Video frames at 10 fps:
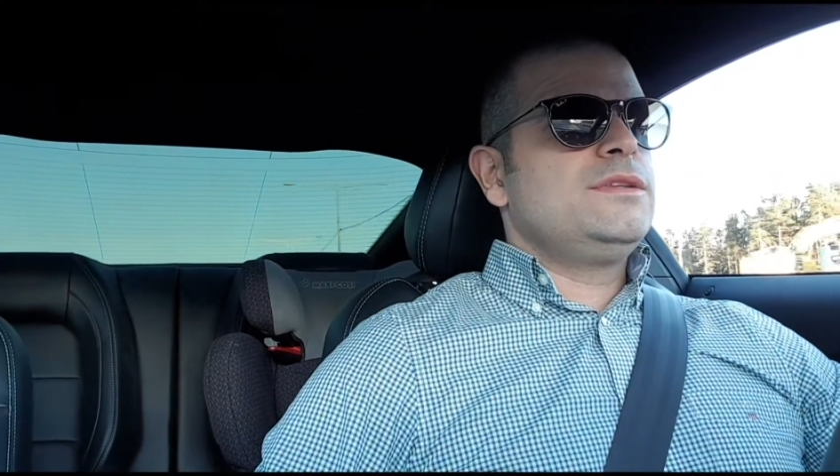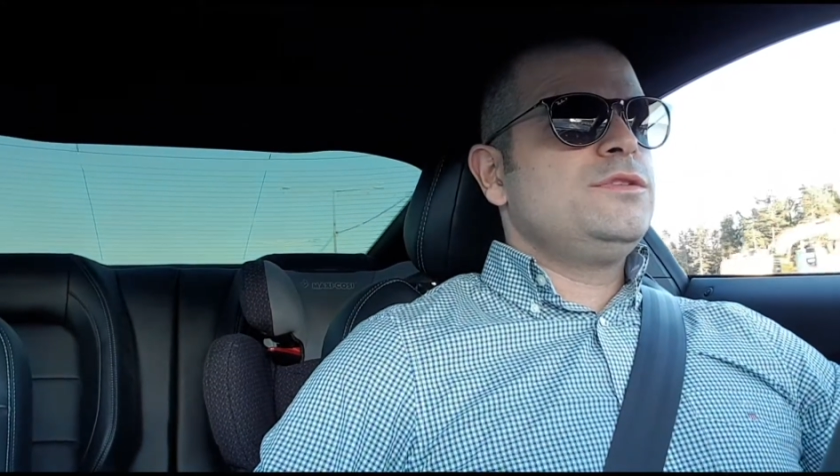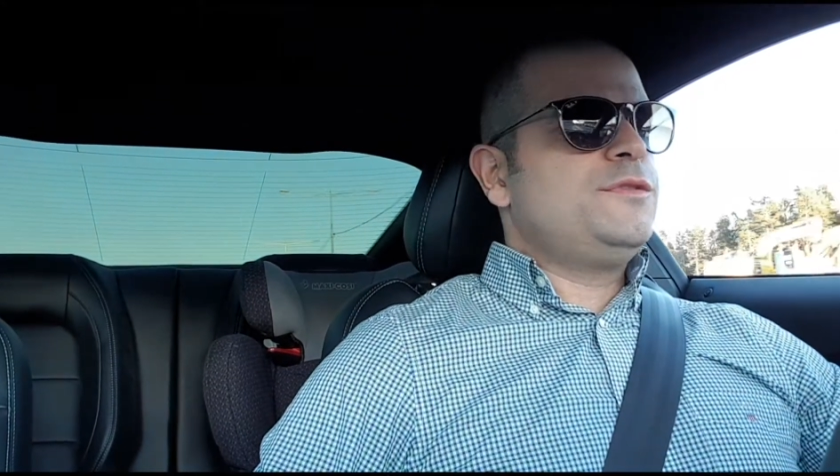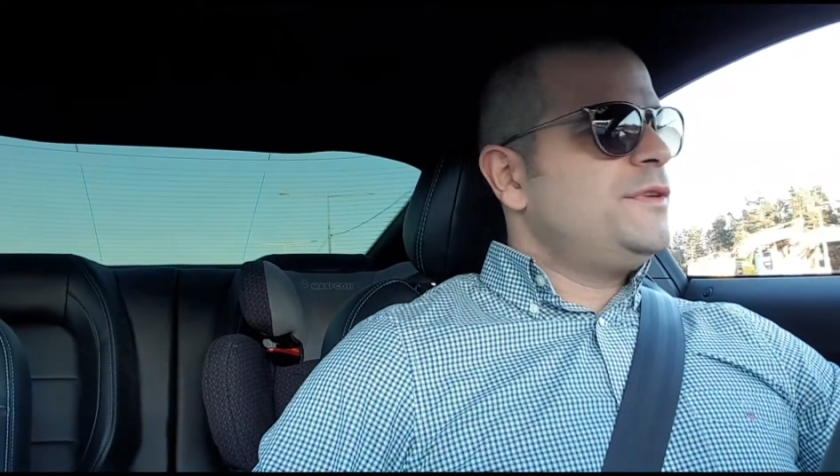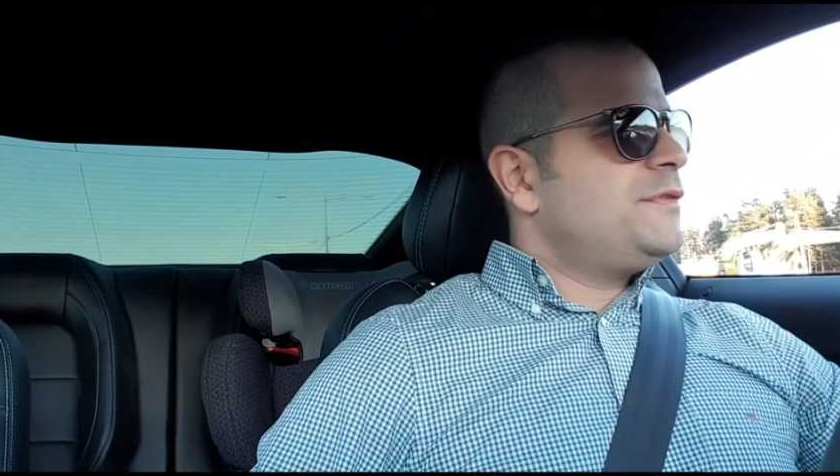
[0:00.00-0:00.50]

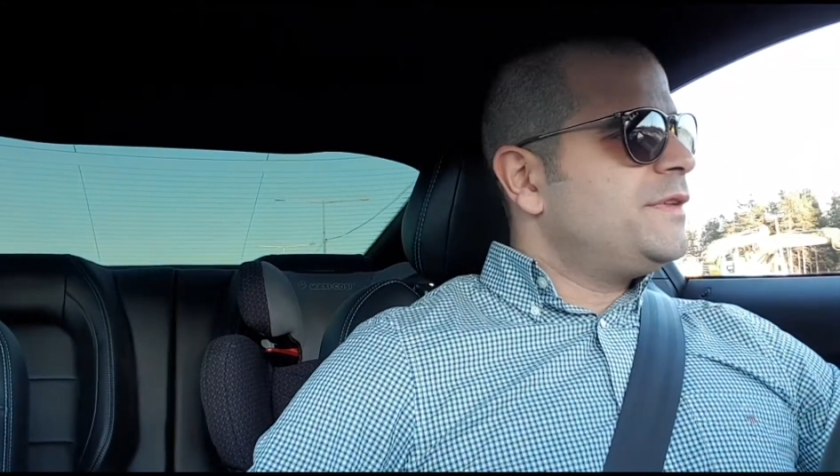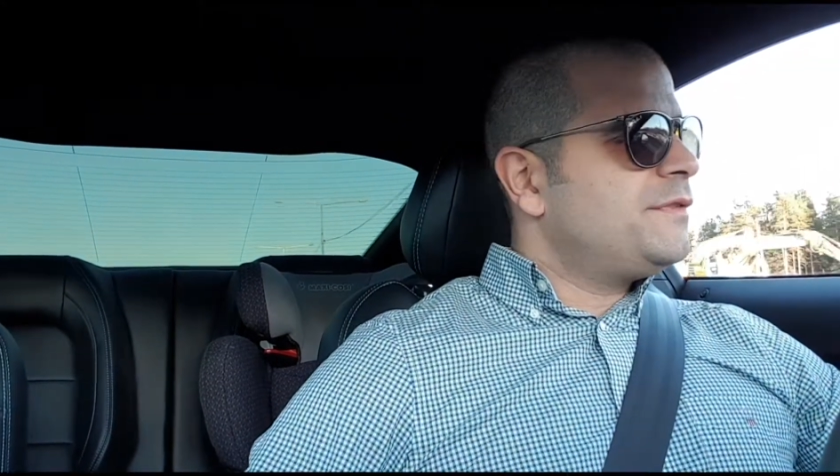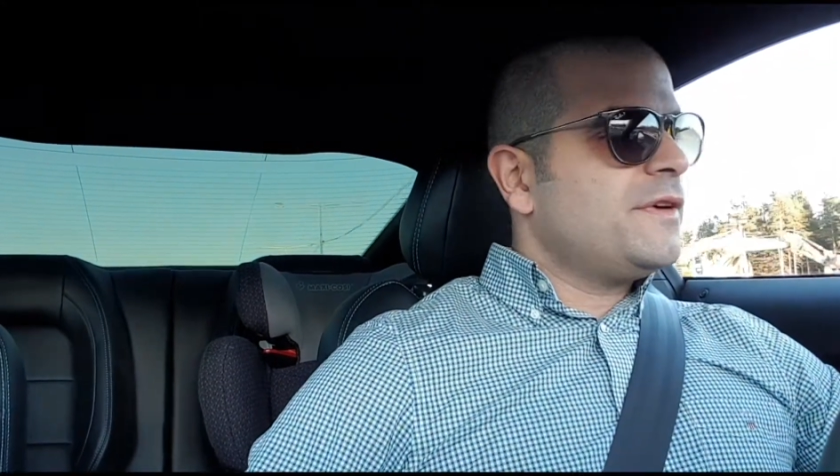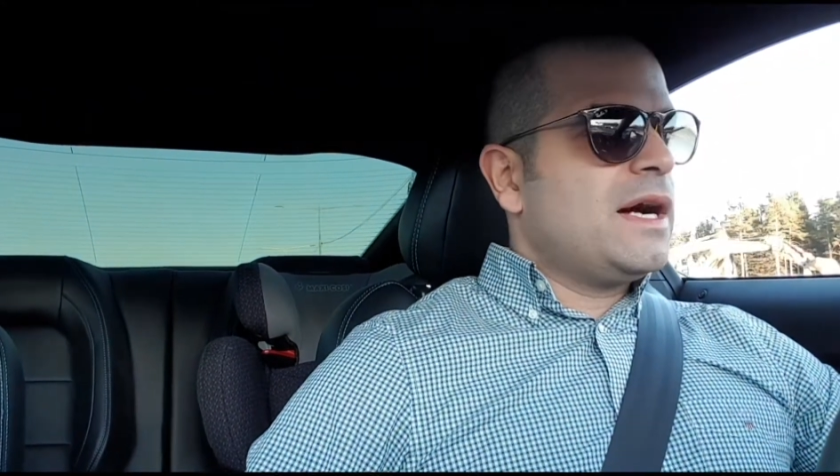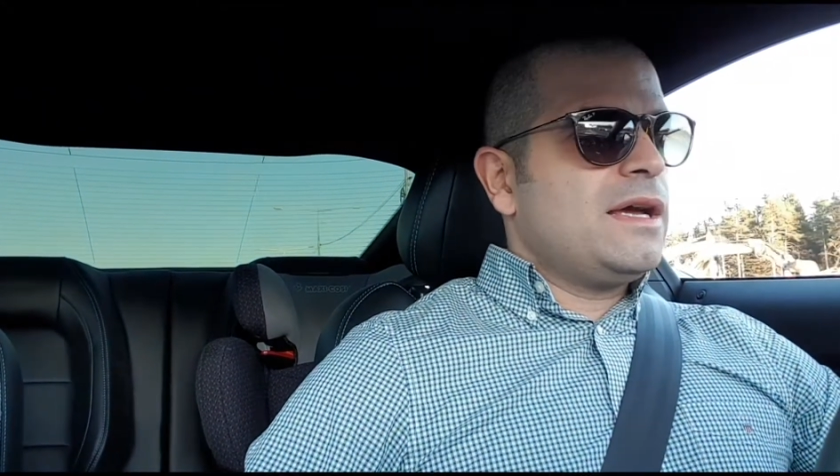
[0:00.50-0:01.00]

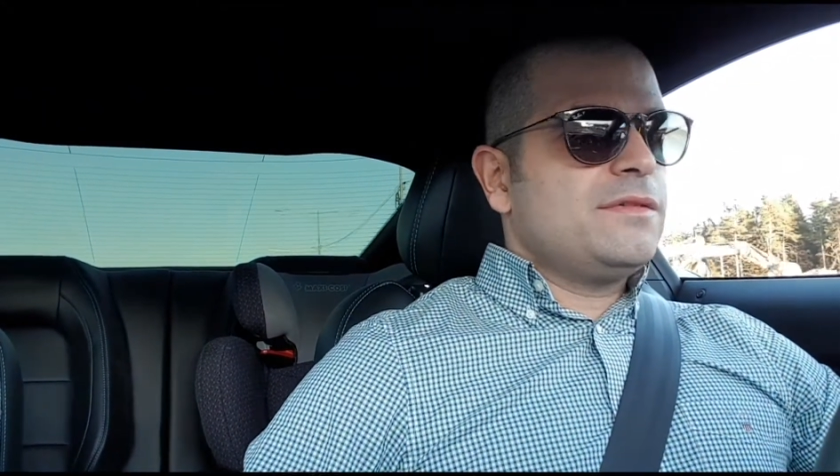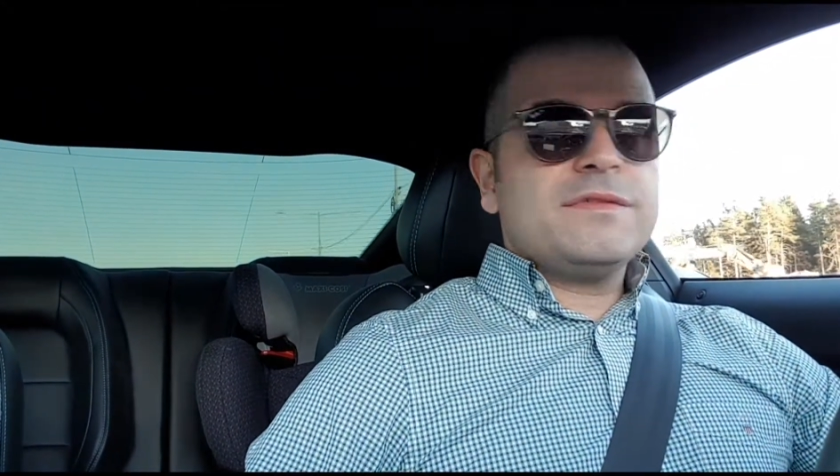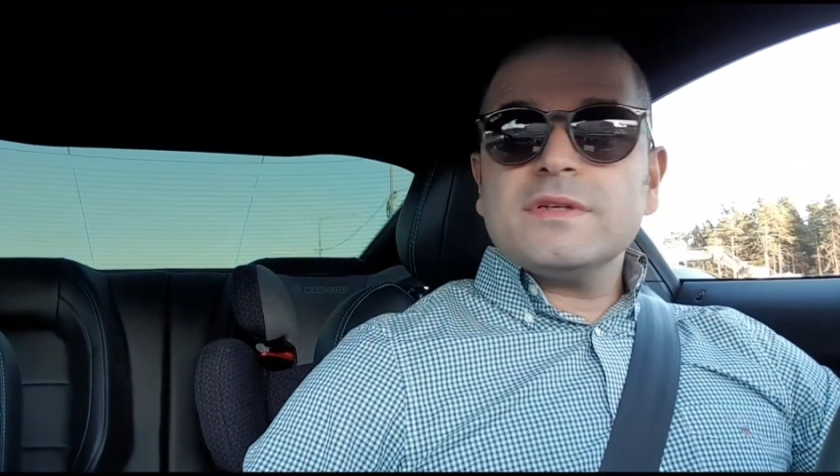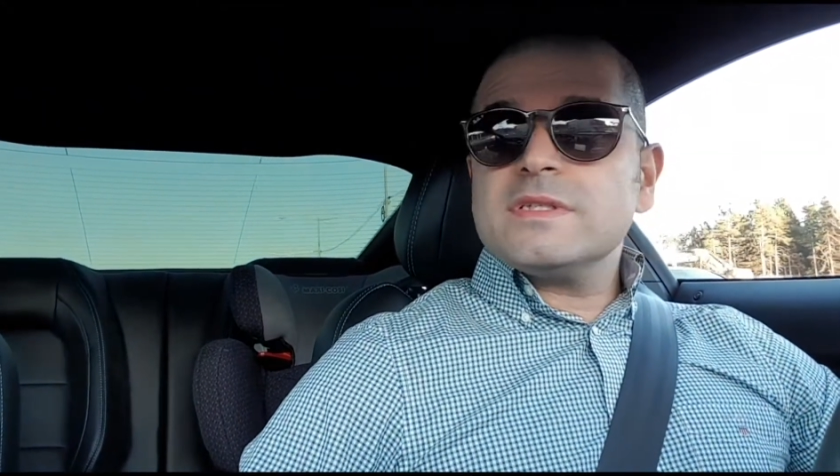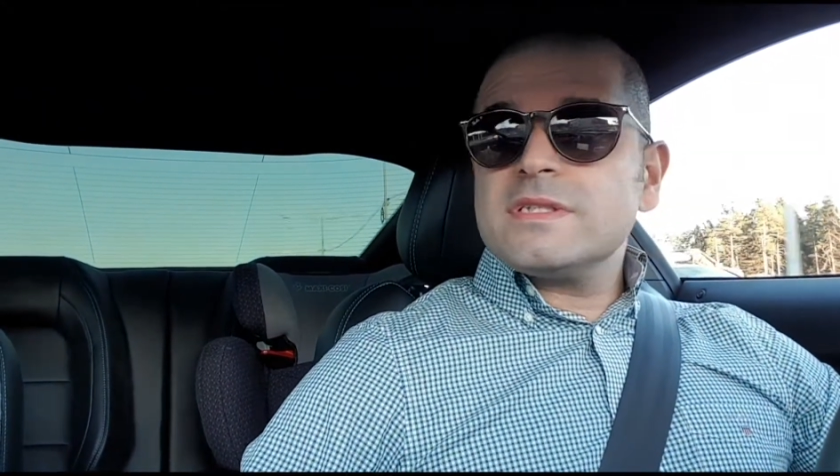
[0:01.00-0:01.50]
255